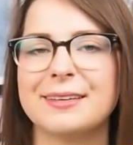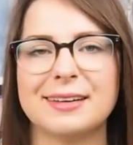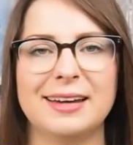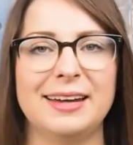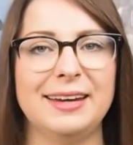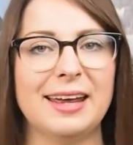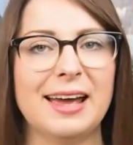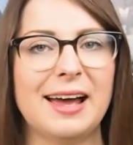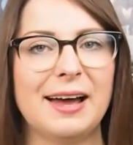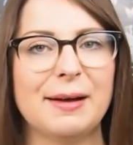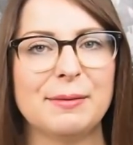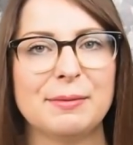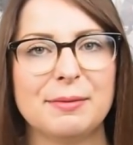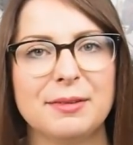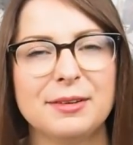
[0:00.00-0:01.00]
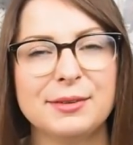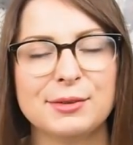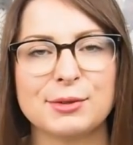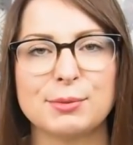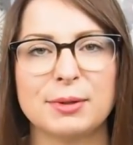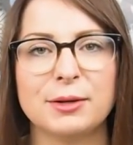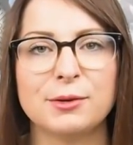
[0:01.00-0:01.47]
uh, yeah, this was
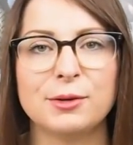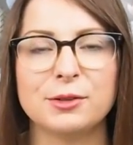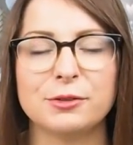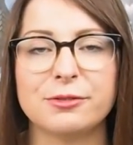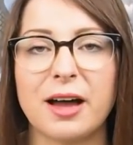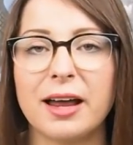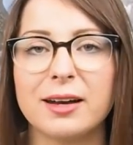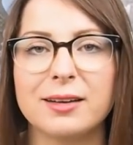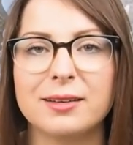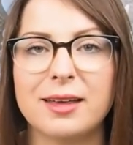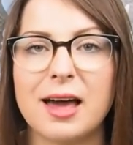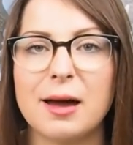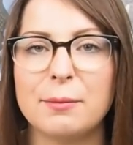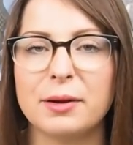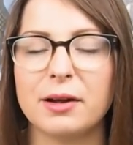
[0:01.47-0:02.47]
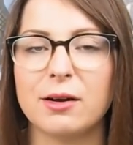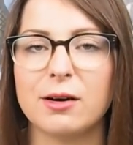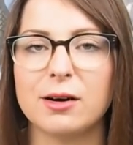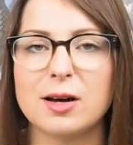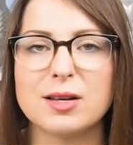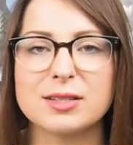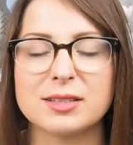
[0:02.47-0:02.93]
pretty cool to find it there,
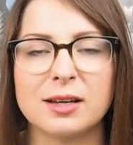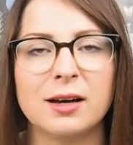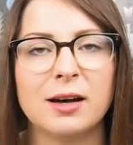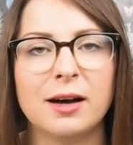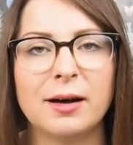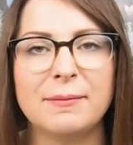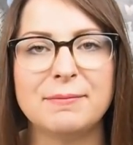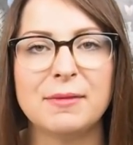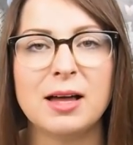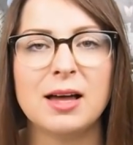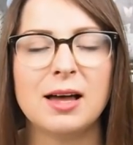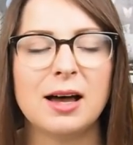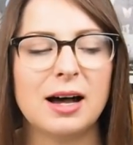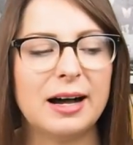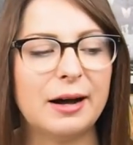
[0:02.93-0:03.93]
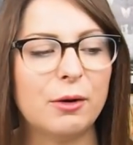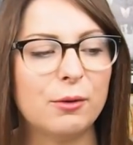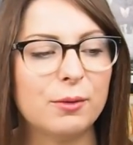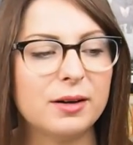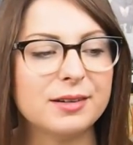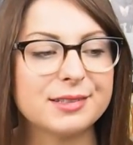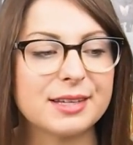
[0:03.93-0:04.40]
because um, I
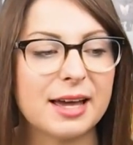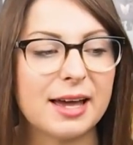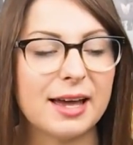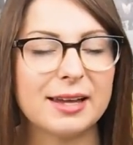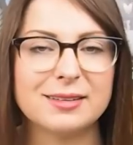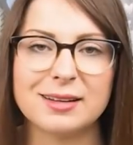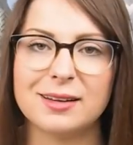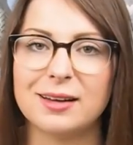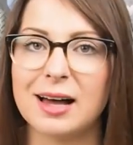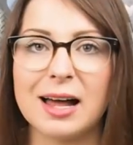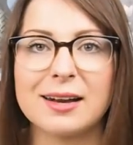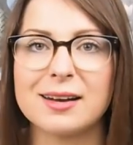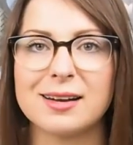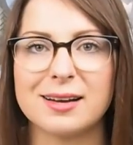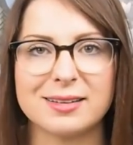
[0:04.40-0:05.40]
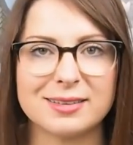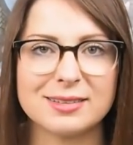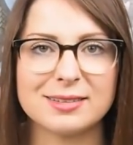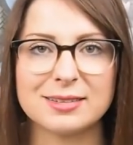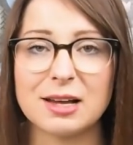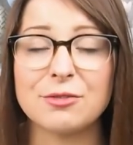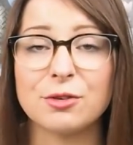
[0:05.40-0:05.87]
always had uh, Anders
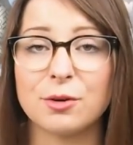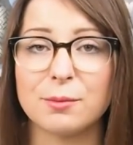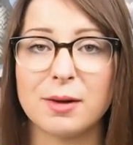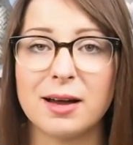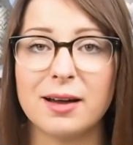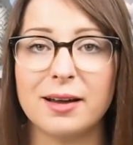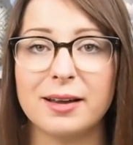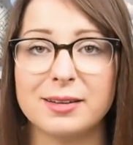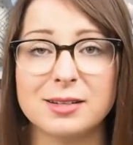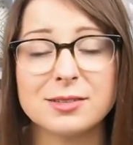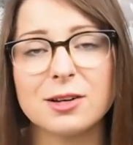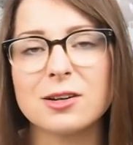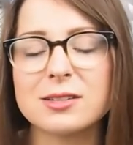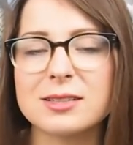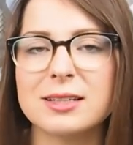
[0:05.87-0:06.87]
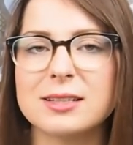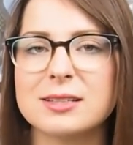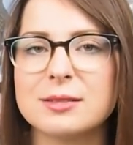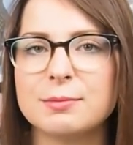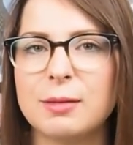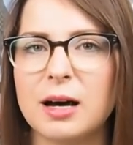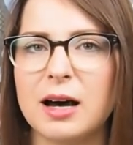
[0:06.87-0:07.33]
stuff on my Discogs list,
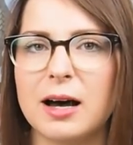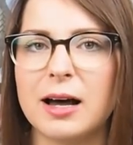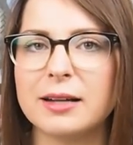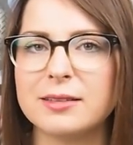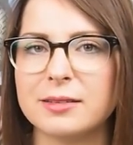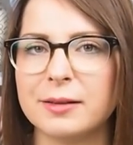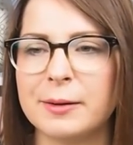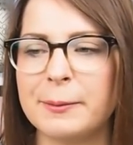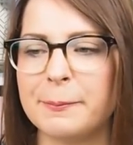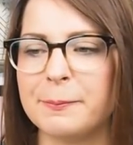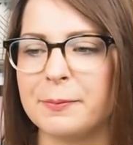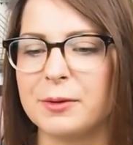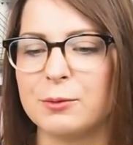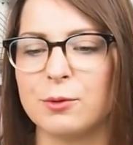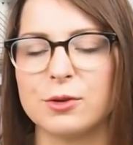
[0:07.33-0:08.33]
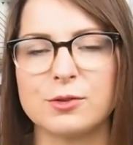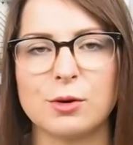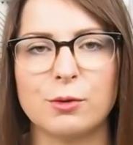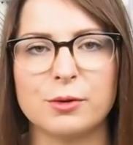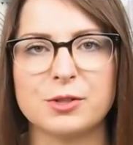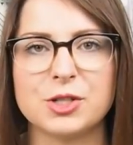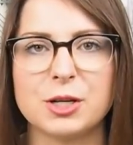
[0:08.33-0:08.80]
but um, it was
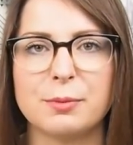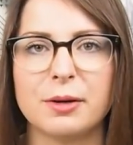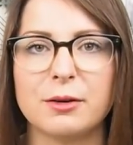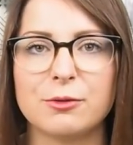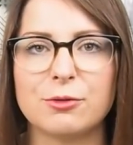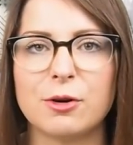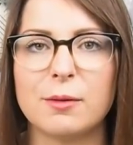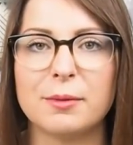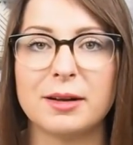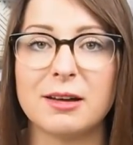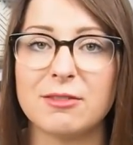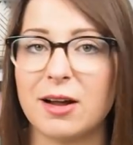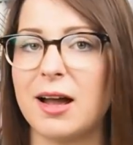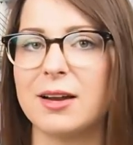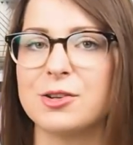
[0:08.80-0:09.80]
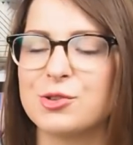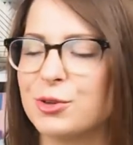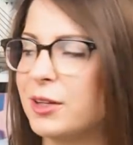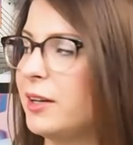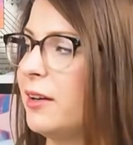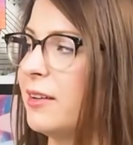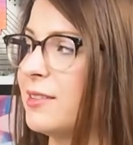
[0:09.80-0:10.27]
always shipping from another country,
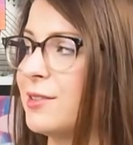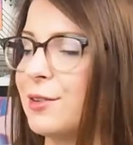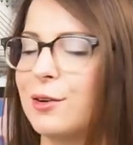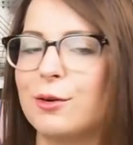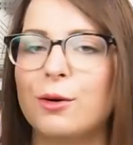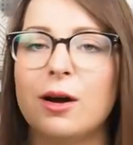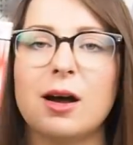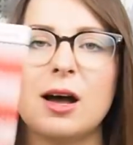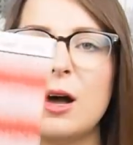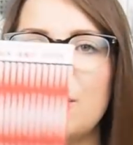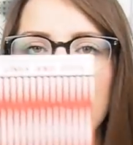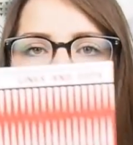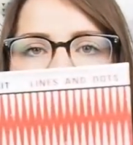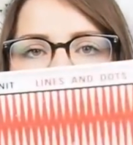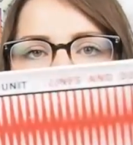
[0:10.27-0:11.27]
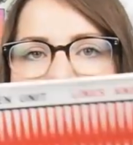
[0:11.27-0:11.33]
and so when I